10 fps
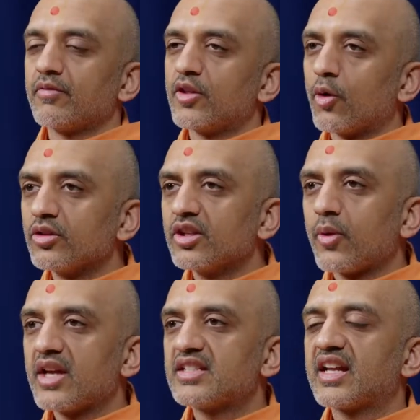The only
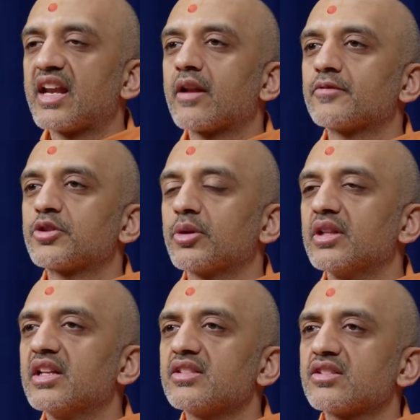way to get out of
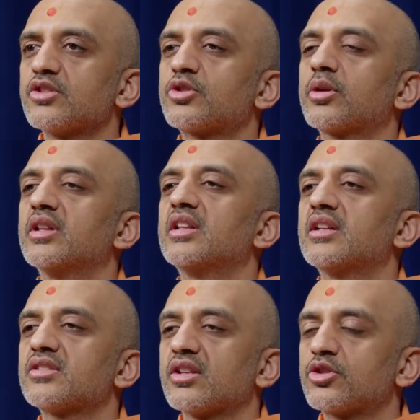trillions and
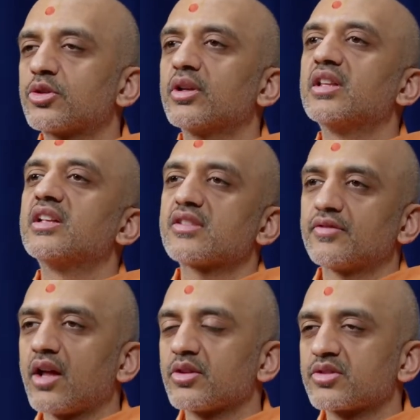trillions and trillions of
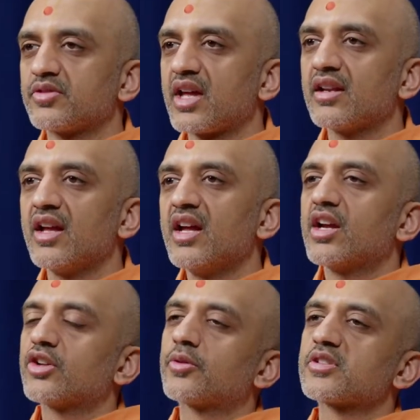dollars of debt
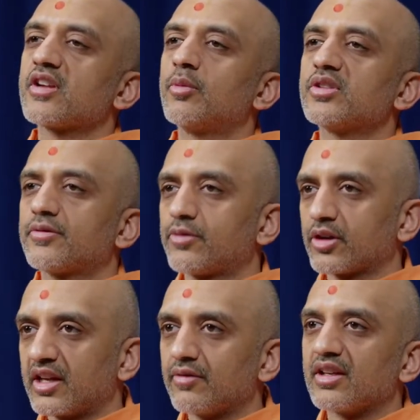is for someone to
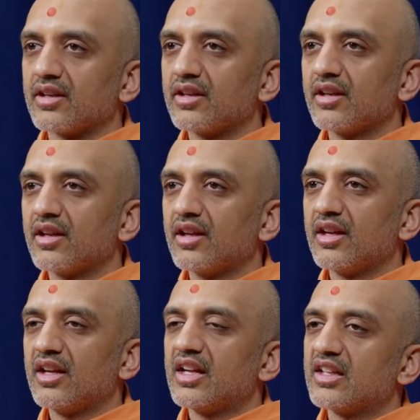forgive it.
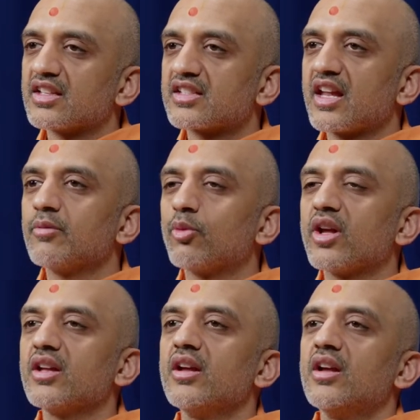In the same
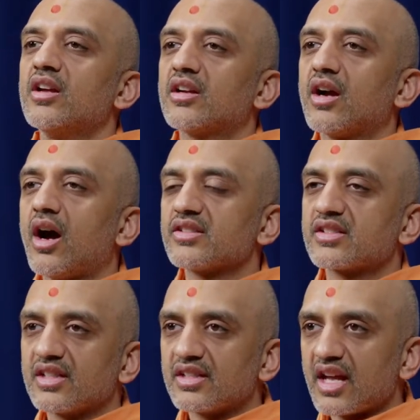way,
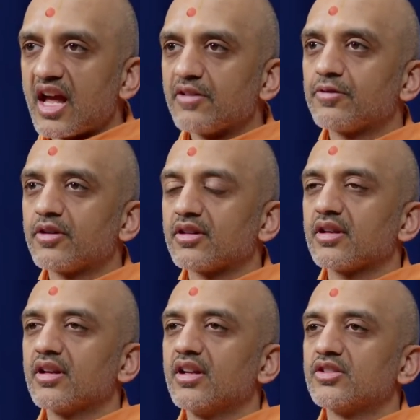constant
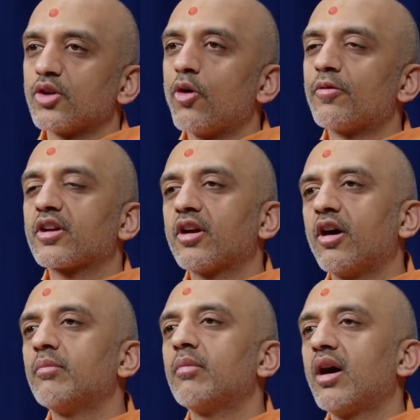effort to
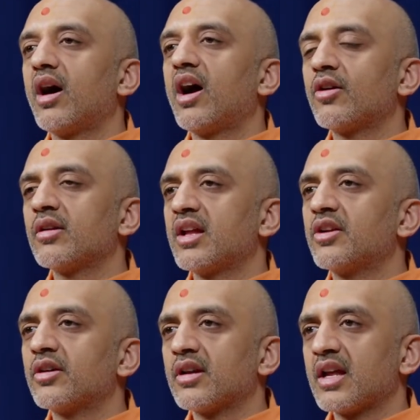overcome our
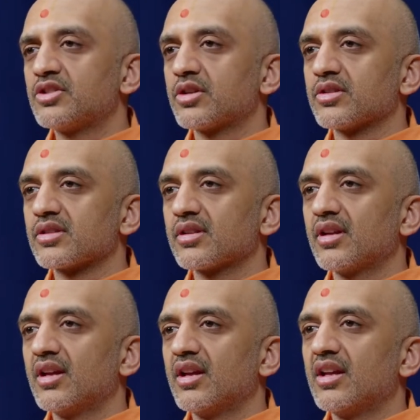inner natures
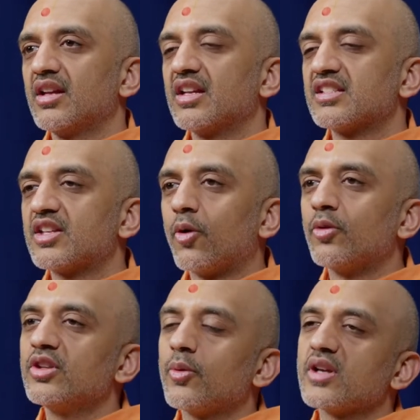is the
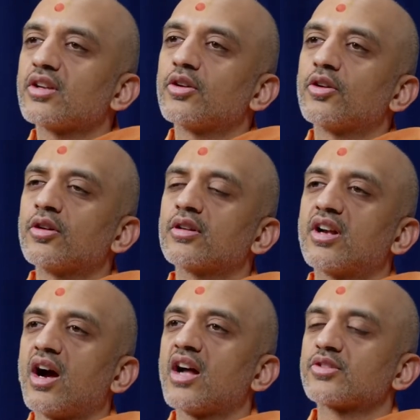only way to earn
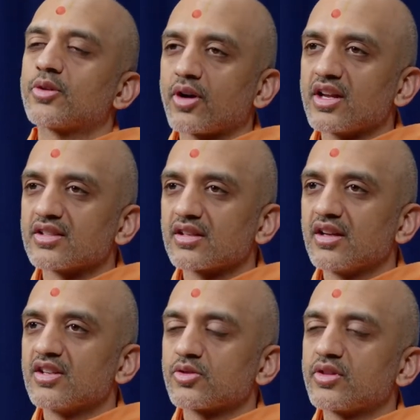God's grace
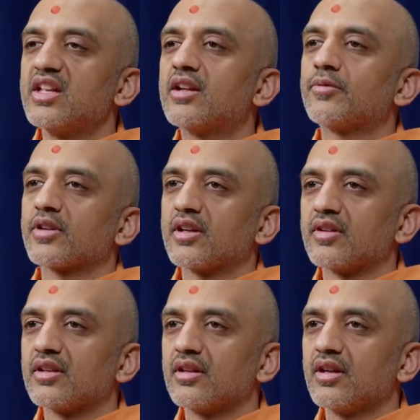so that He can forgive it.